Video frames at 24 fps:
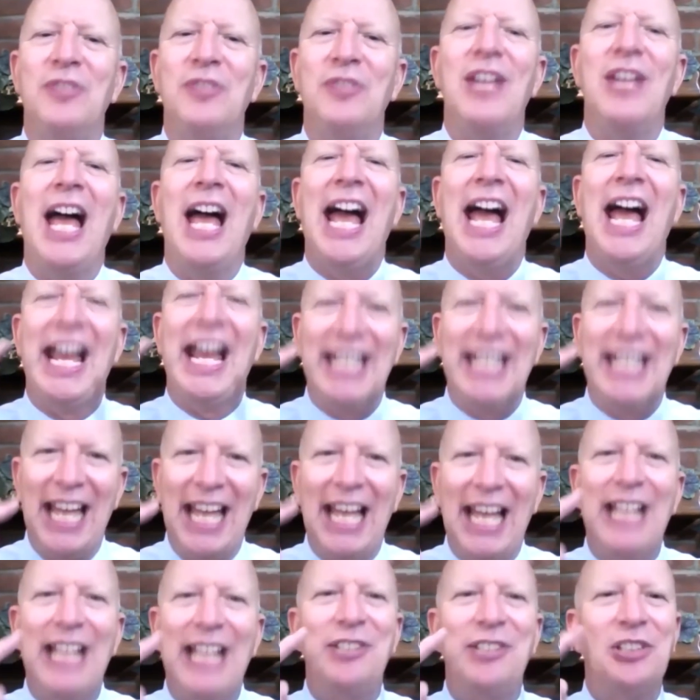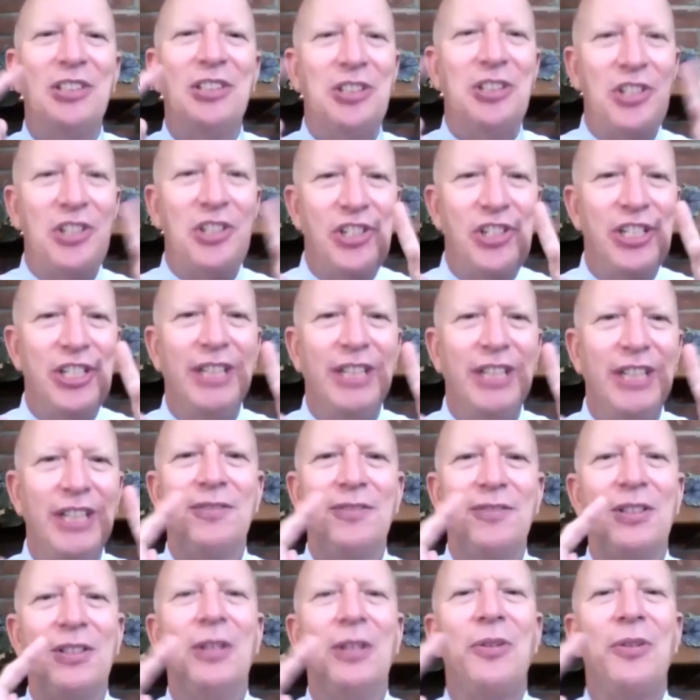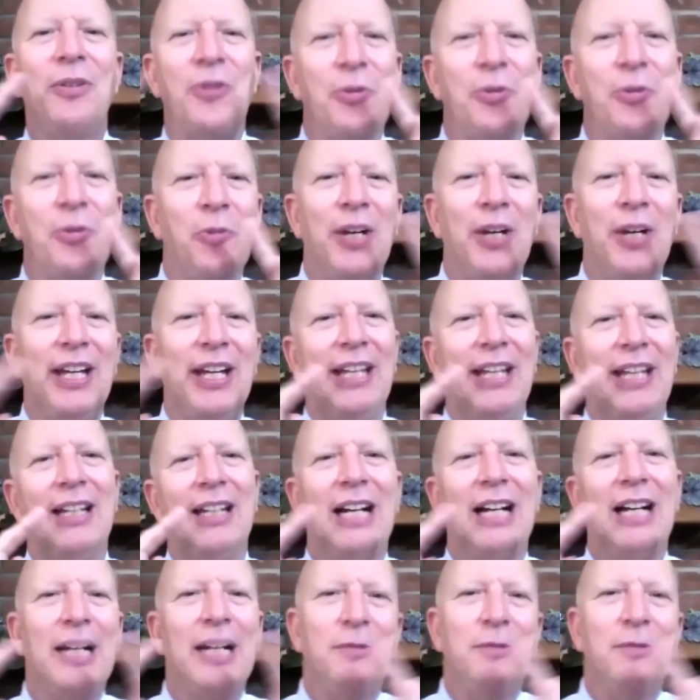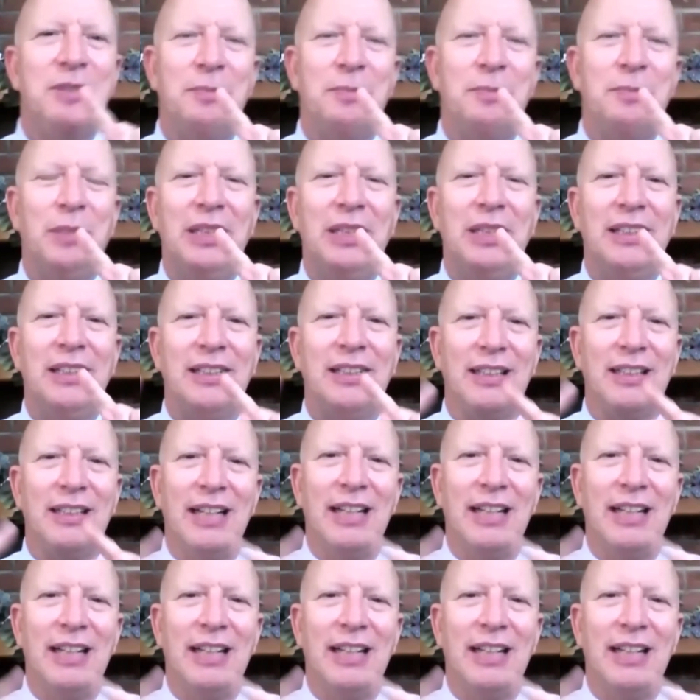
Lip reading: and had to shift the way I was being.